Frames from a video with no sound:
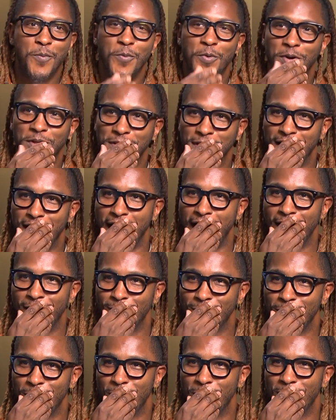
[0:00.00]
Brooklyn, I
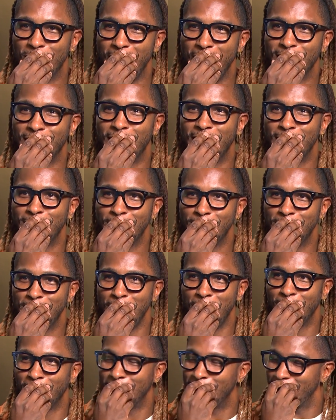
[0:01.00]
don't know that I've ever
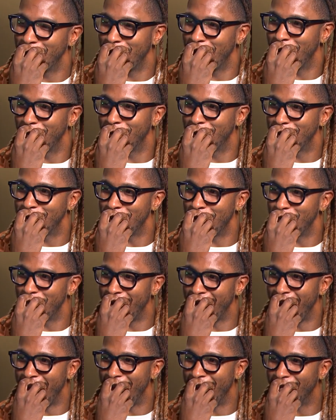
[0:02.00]
fallen in love with
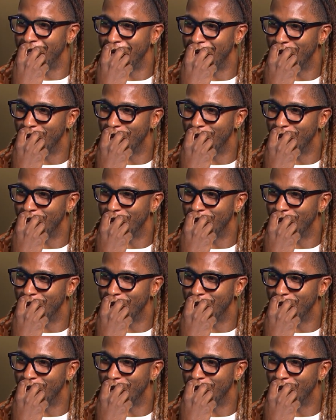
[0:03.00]
someone I have